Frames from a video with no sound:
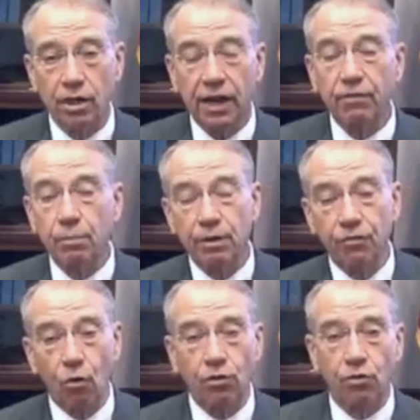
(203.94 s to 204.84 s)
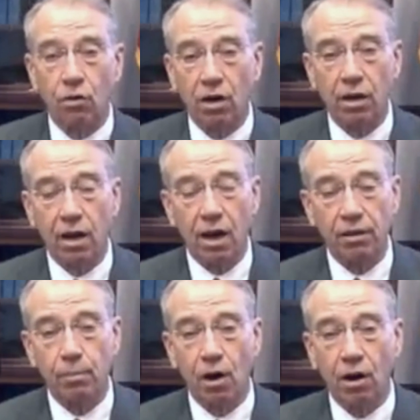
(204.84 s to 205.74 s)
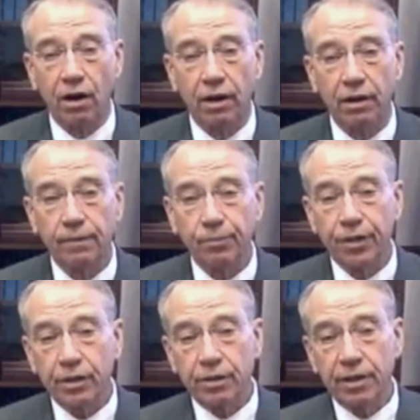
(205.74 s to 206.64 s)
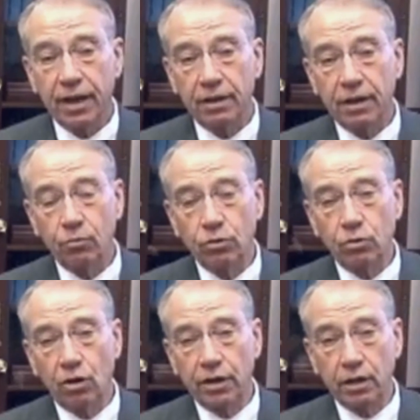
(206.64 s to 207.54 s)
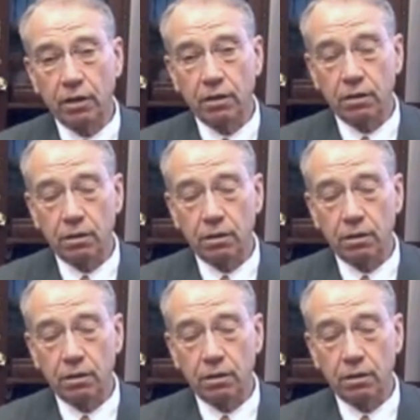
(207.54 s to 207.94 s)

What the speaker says: even before the drug got on the market, that it was going to